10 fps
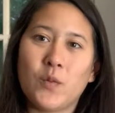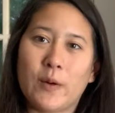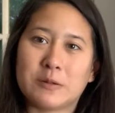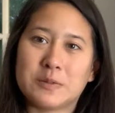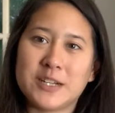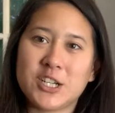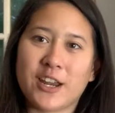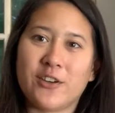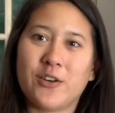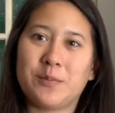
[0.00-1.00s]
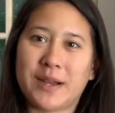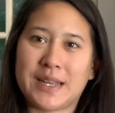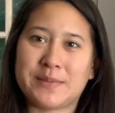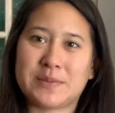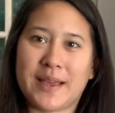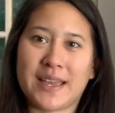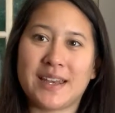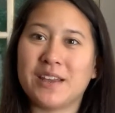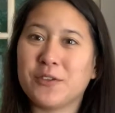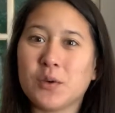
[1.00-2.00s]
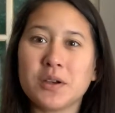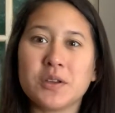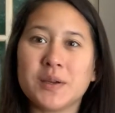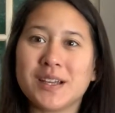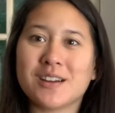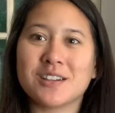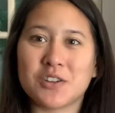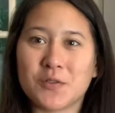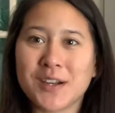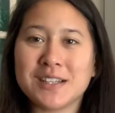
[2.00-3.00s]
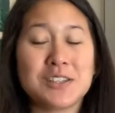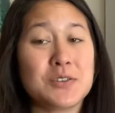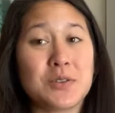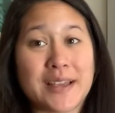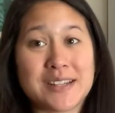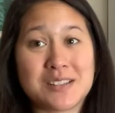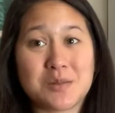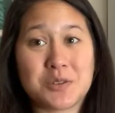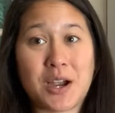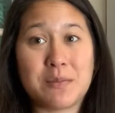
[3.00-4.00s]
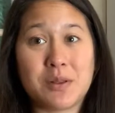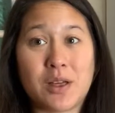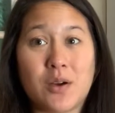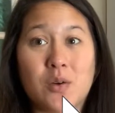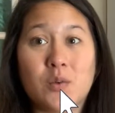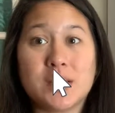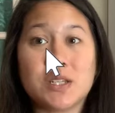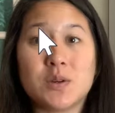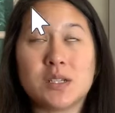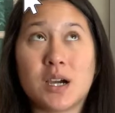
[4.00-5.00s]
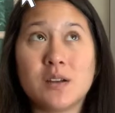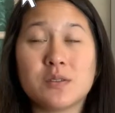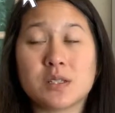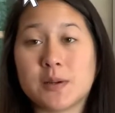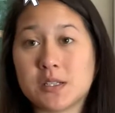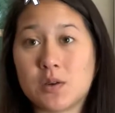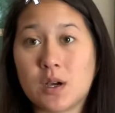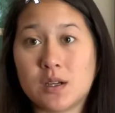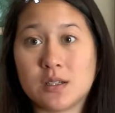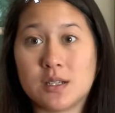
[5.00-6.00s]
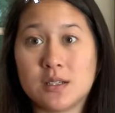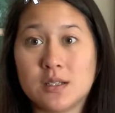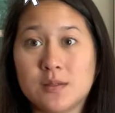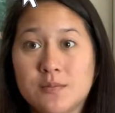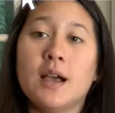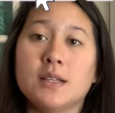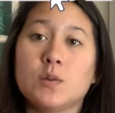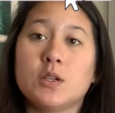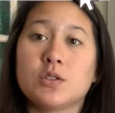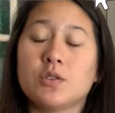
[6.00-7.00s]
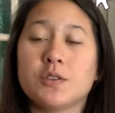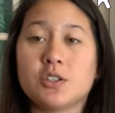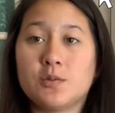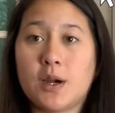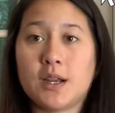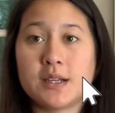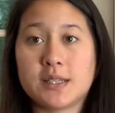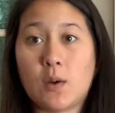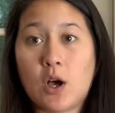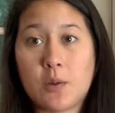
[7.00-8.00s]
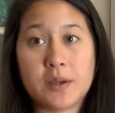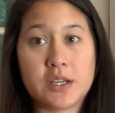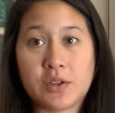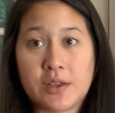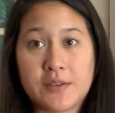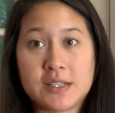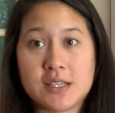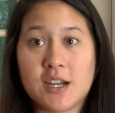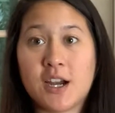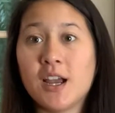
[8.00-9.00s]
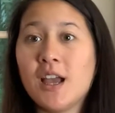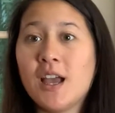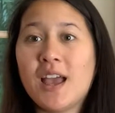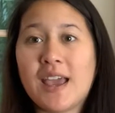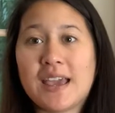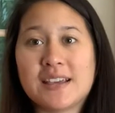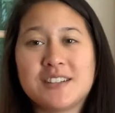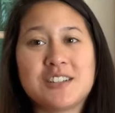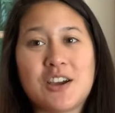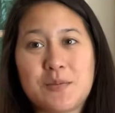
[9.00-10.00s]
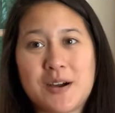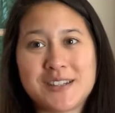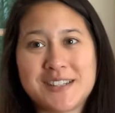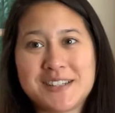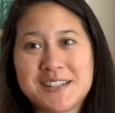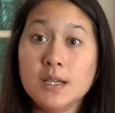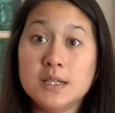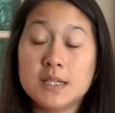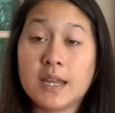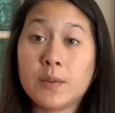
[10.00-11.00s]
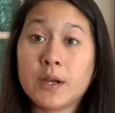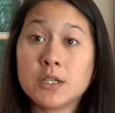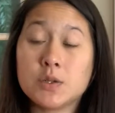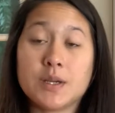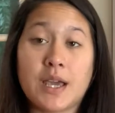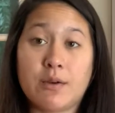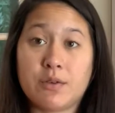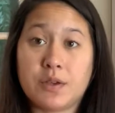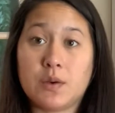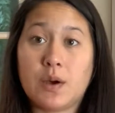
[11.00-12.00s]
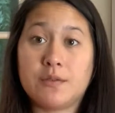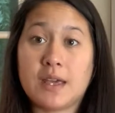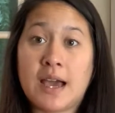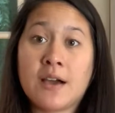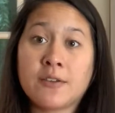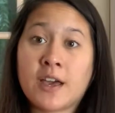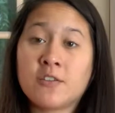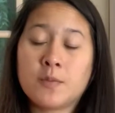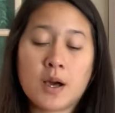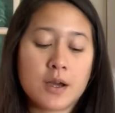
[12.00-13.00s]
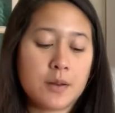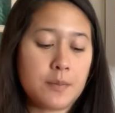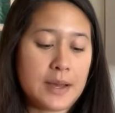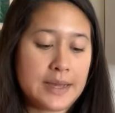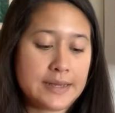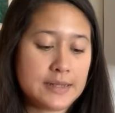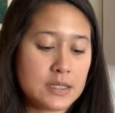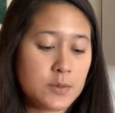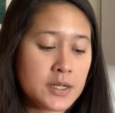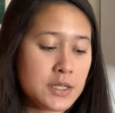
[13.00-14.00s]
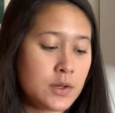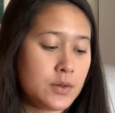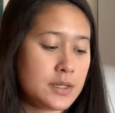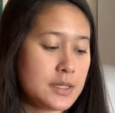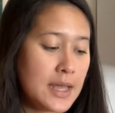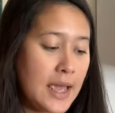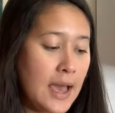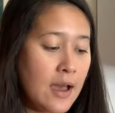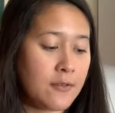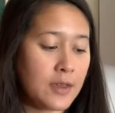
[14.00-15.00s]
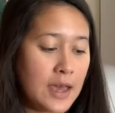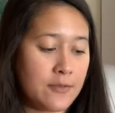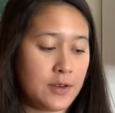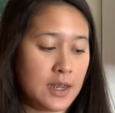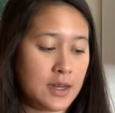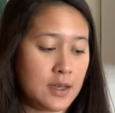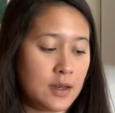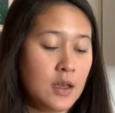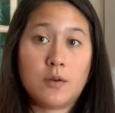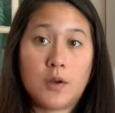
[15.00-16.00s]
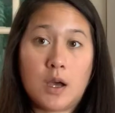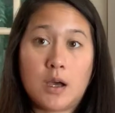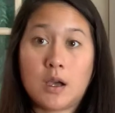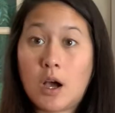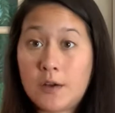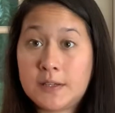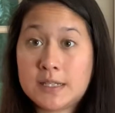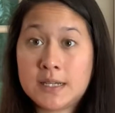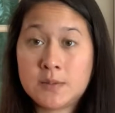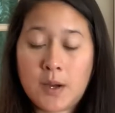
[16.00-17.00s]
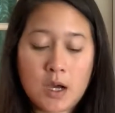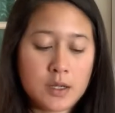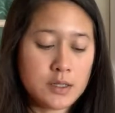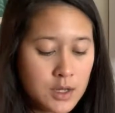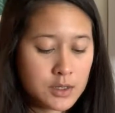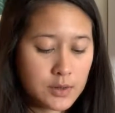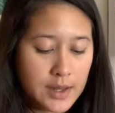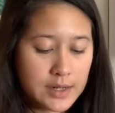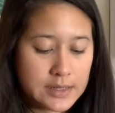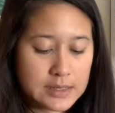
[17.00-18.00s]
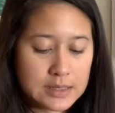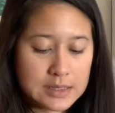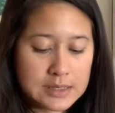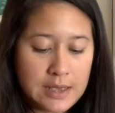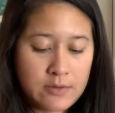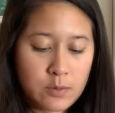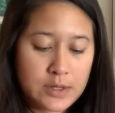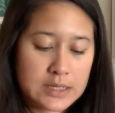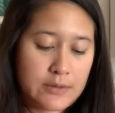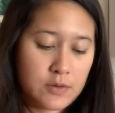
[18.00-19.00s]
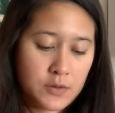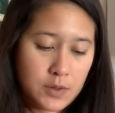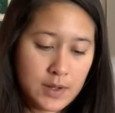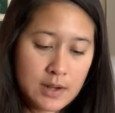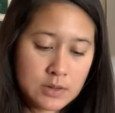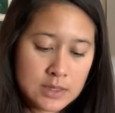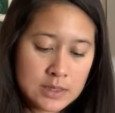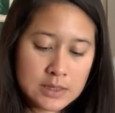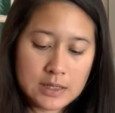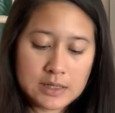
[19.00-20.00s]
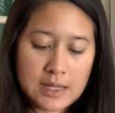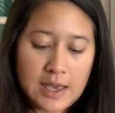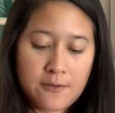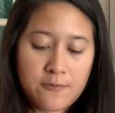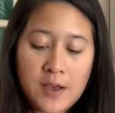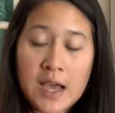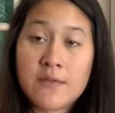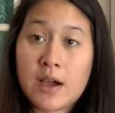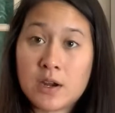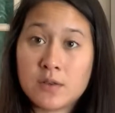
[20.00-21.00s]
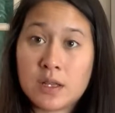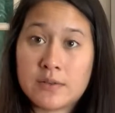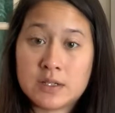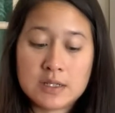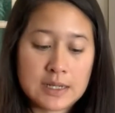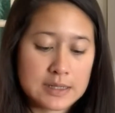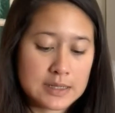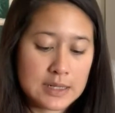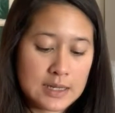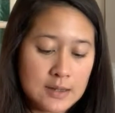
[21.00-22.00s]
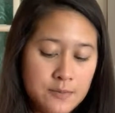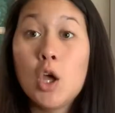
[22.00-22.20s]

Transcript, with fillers: Welcome to my channel. My name is Megan. If you are new here, don't forget to like and subscribe below. We do a ton of Nespresso content, as well as reviews of products that will help make your life easier, and unboxings. Today we are doing a review of the Half Caff pod by Nespresso. This is a half caffeinated uh, coffee size pod. So that is seven point seven fluid ounces. It is a five out of eleven intensity.